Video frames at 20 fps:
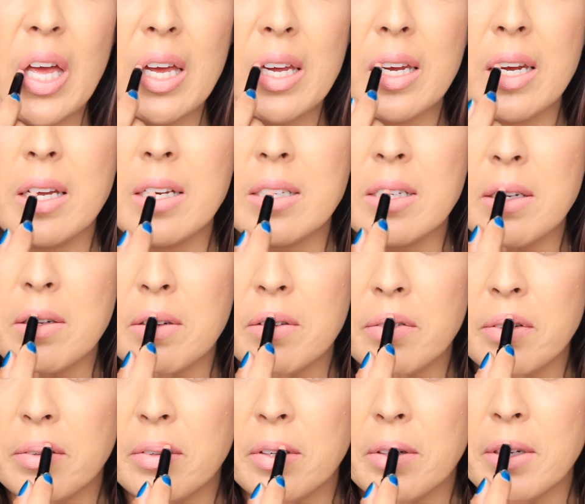I can't tell
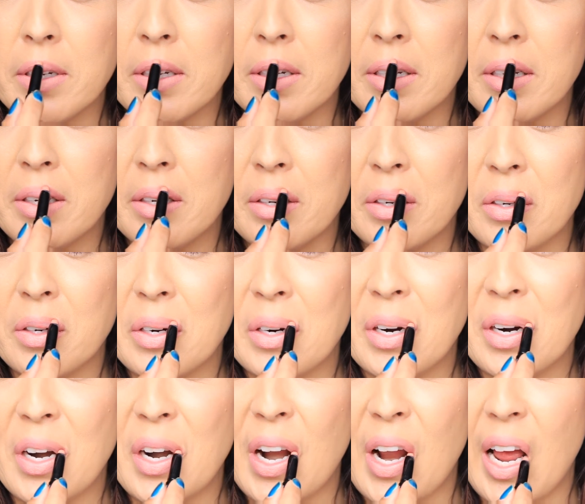if I'm going in
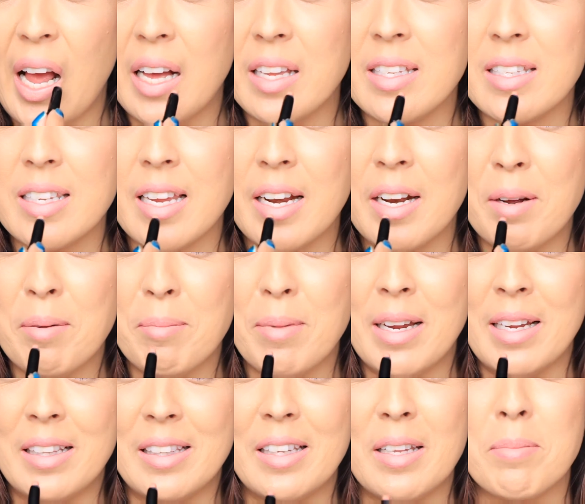or outside of
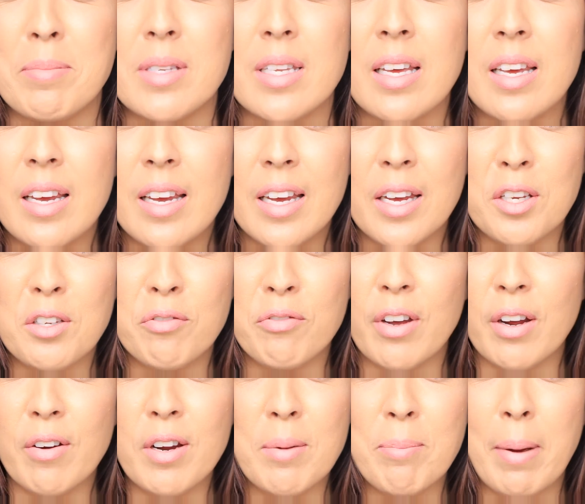my lips. It's
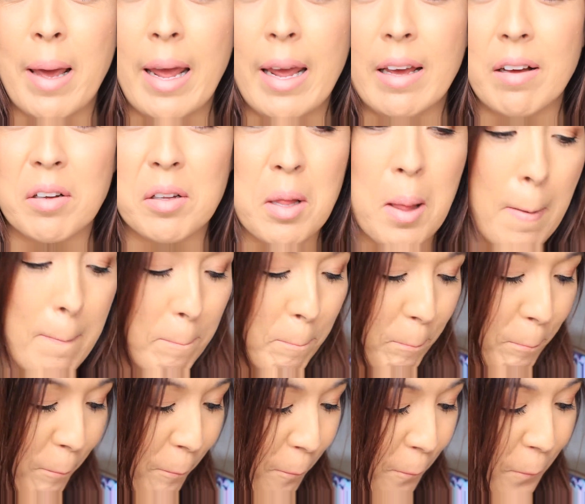very pale.
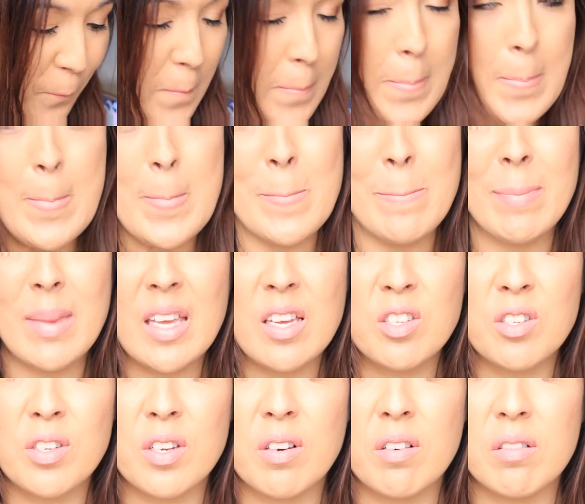
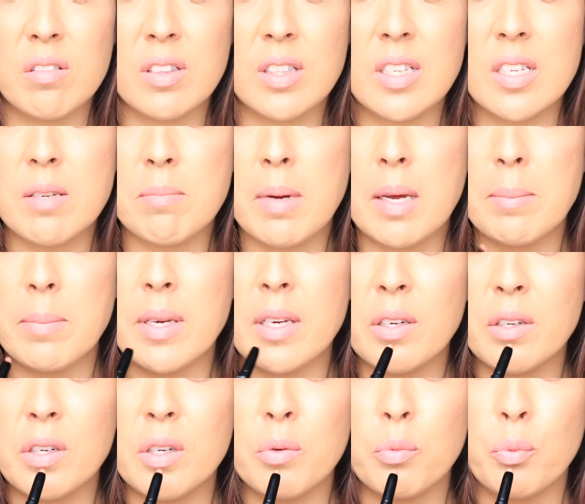So this might be
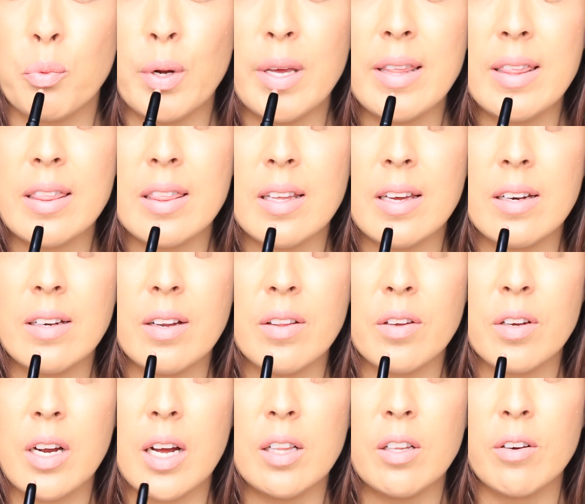good with
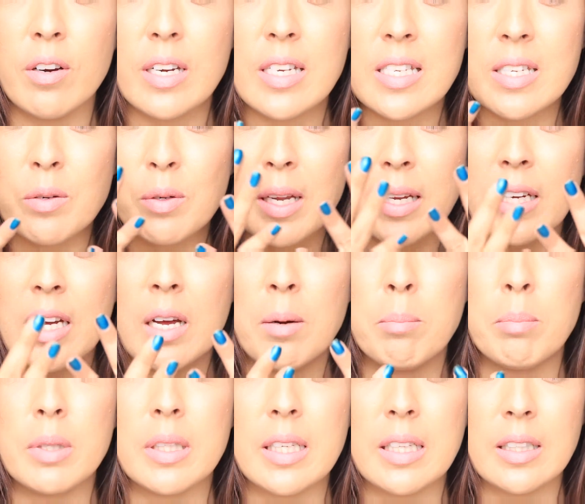another color. It's like
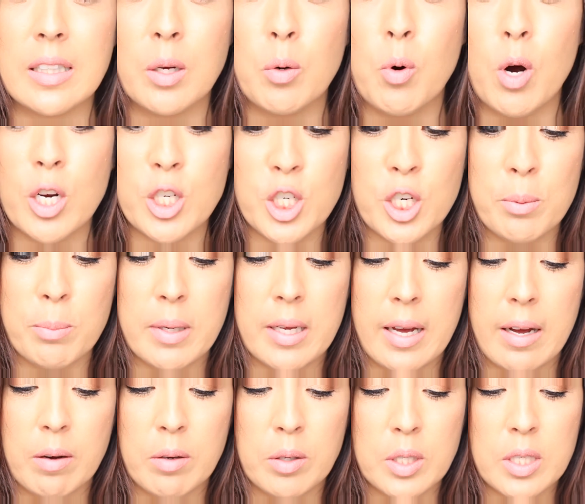completely washing me
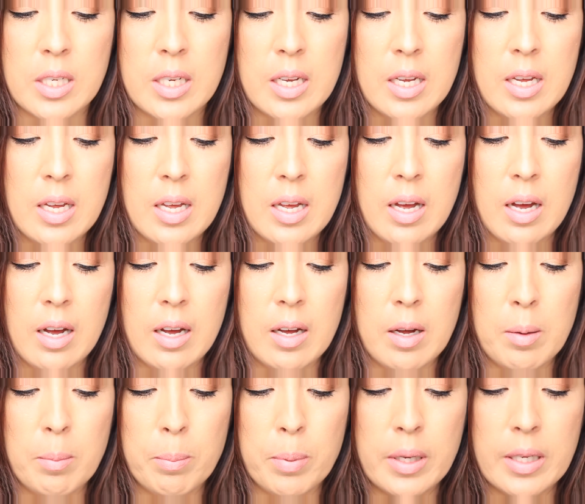out.
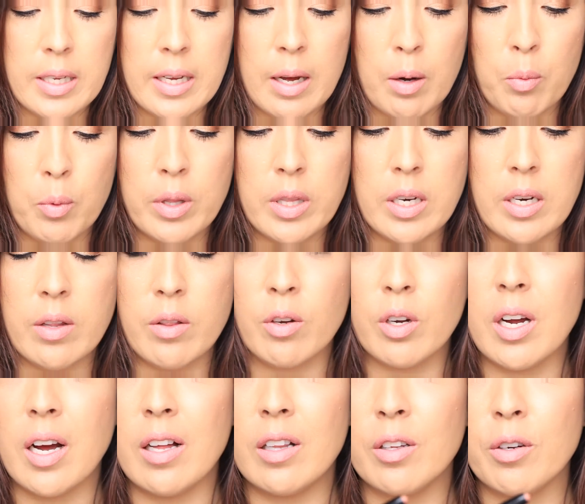Um, but yeah, with another
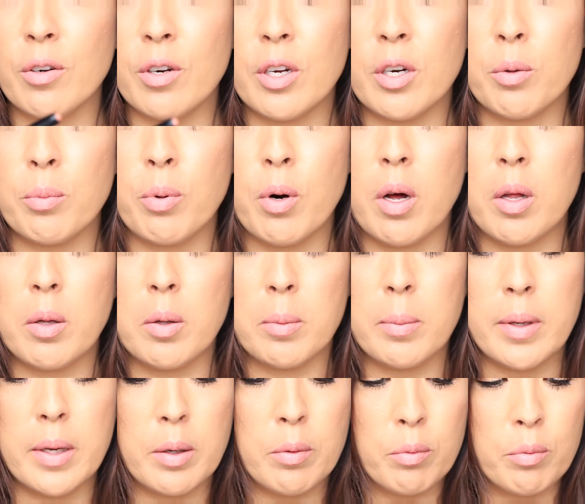color, it'll
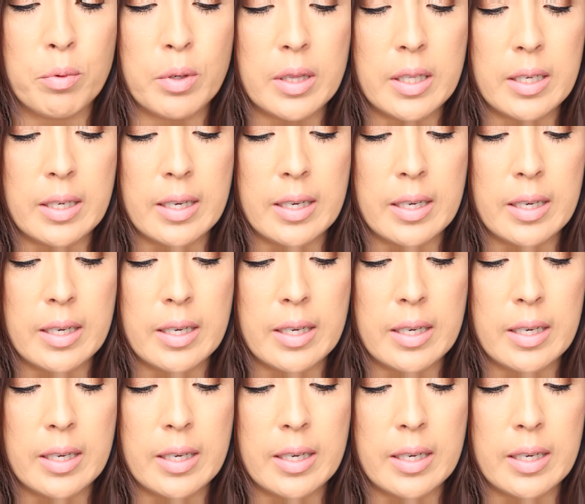probably be really